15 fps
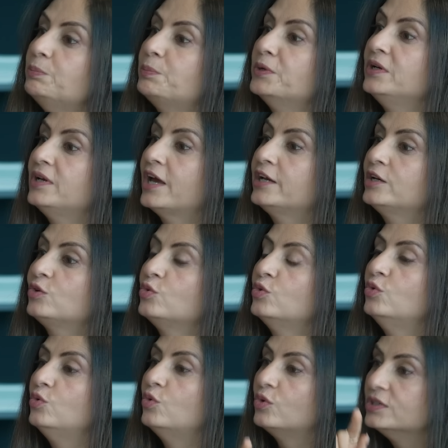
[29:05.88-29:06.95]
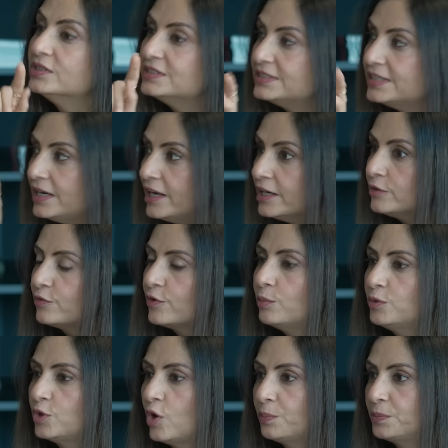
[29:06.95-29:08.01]
people like to select
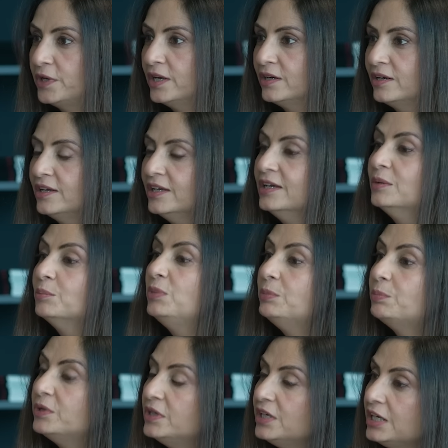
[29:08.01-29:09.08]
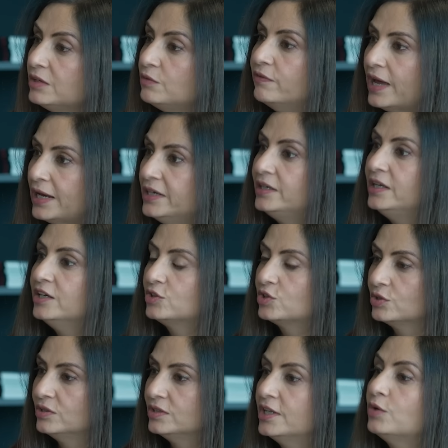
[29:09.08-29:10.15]
from top 10 people need
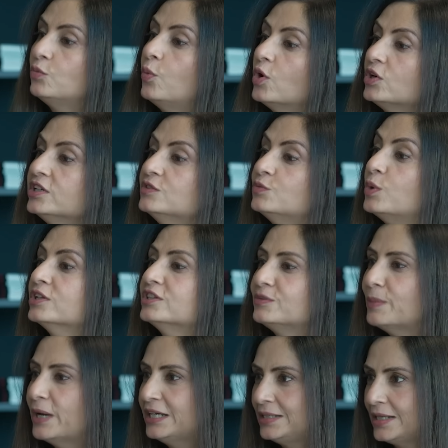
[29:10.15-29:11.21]
validation that Correct. what is worth my